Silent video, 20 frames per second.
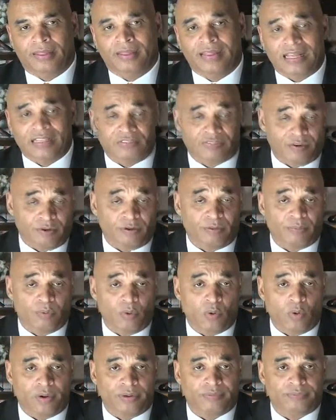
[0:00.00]
That's very
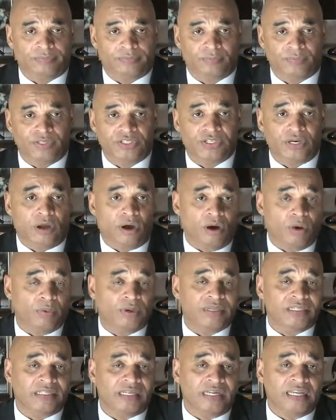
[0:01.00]
important. We should
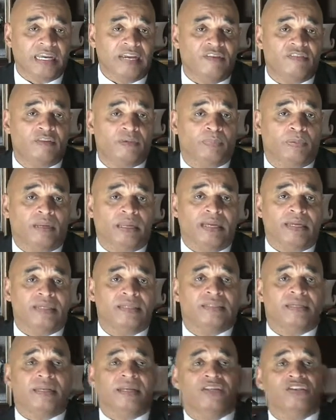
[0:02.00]
always leave the
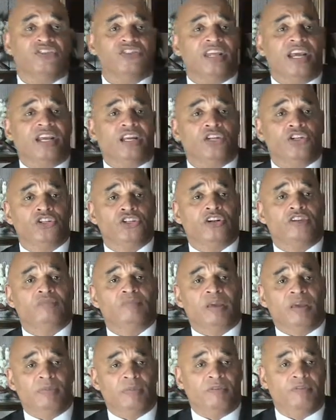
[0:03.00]
place in the state it should have
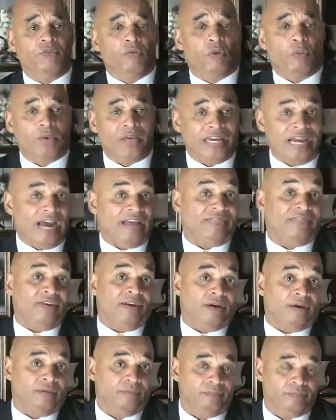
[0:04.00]
been before we got
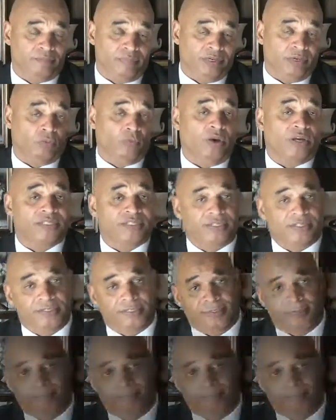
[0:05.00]
there, but it wasn't.